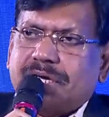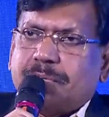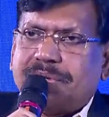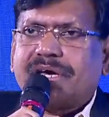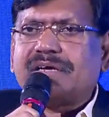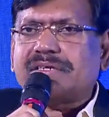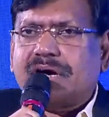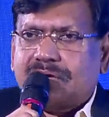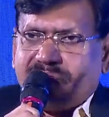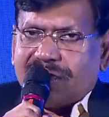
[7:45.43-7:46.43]
because
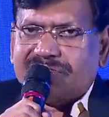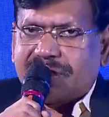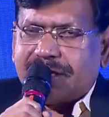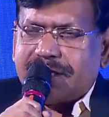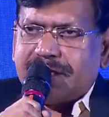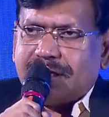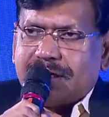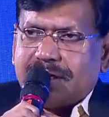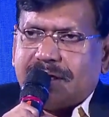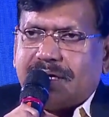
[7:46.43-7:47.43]
on one side
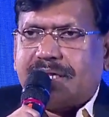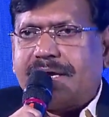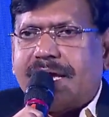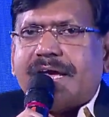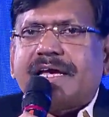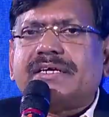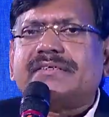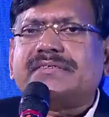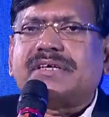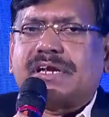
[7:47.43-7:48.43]
the
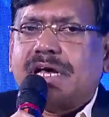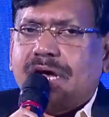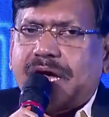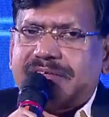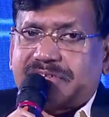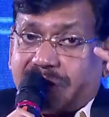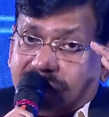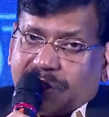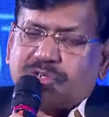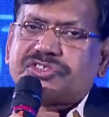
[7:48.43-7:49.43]
AI has
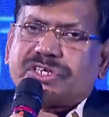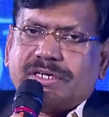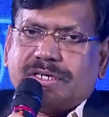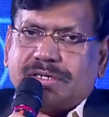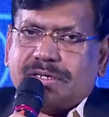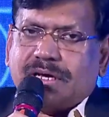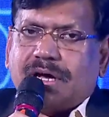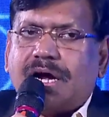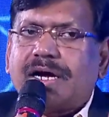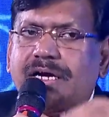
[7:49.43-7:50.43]
revolutioned,
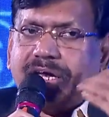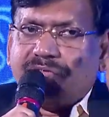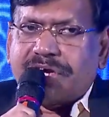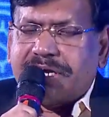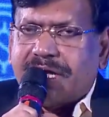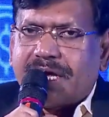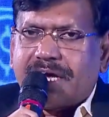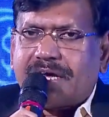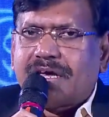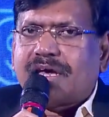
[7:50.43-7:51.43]
and every
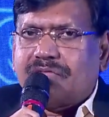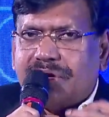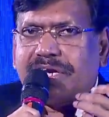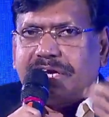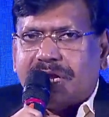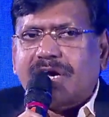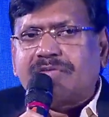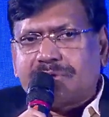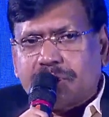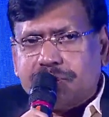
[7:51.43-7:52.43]
day we are hearing
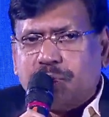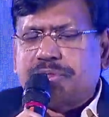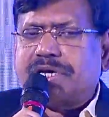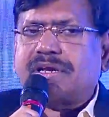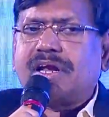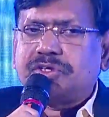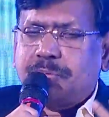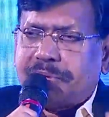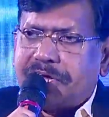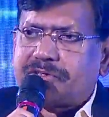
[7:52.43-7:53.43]
about new technology
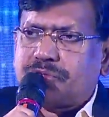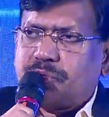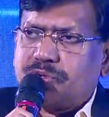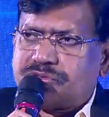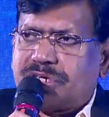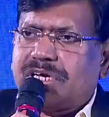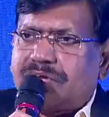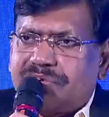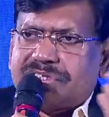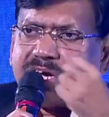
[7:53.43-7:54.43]
breakthroughs
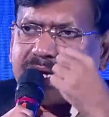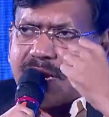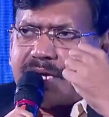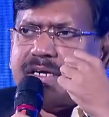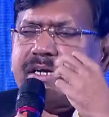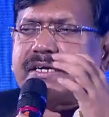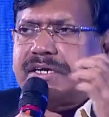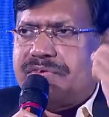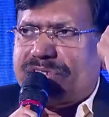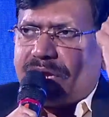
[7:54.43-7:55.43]
which are inundating,
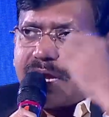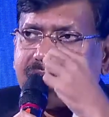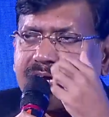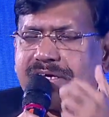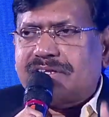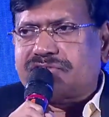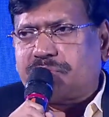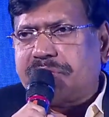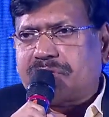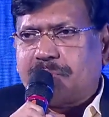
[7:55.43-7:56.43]
which are attacking the
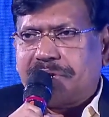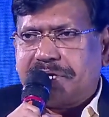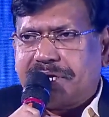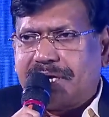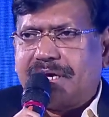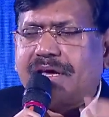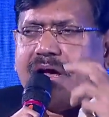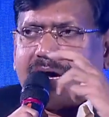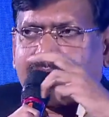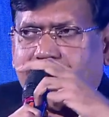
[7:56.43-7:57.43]
student community
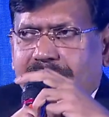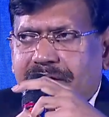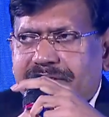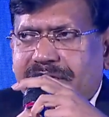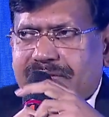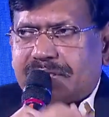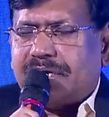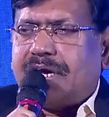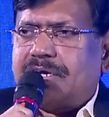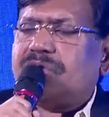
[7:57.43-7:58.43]
or colleges.
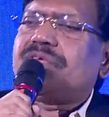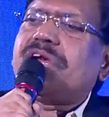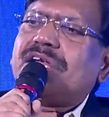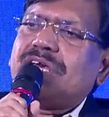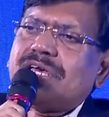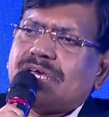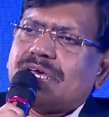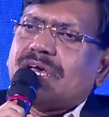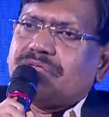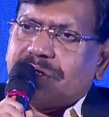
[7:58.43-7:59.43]
Definitely
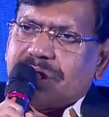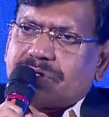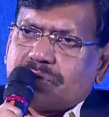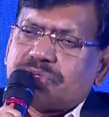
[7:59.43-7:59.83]
we took